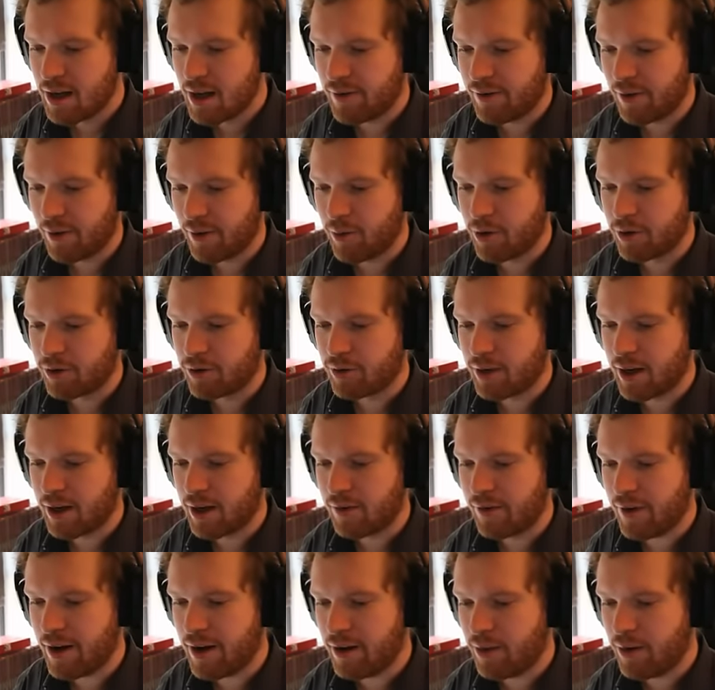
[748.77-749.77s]
if I want to get
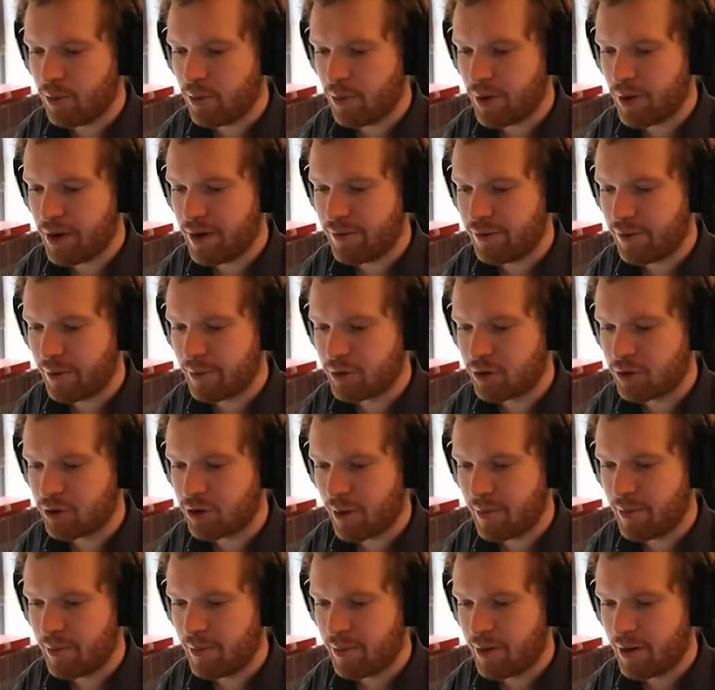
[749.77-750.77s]
away from
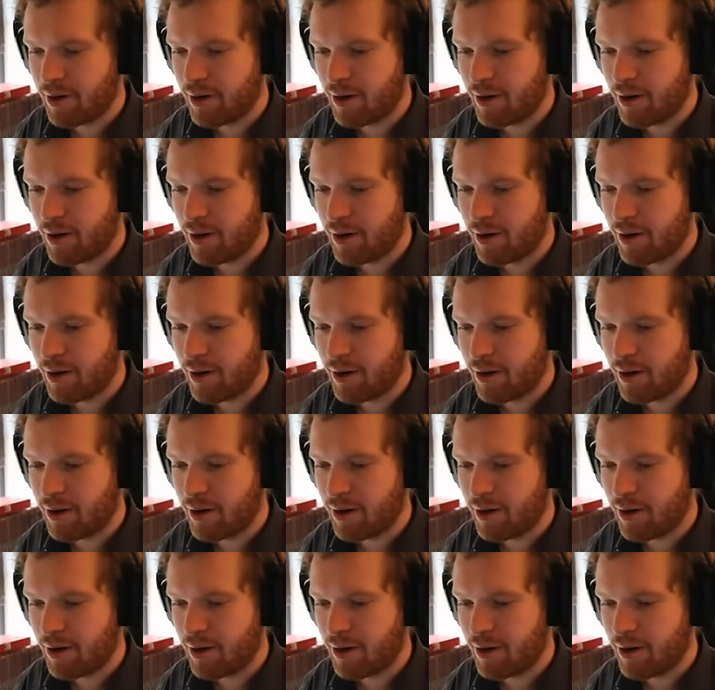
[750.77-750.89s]
some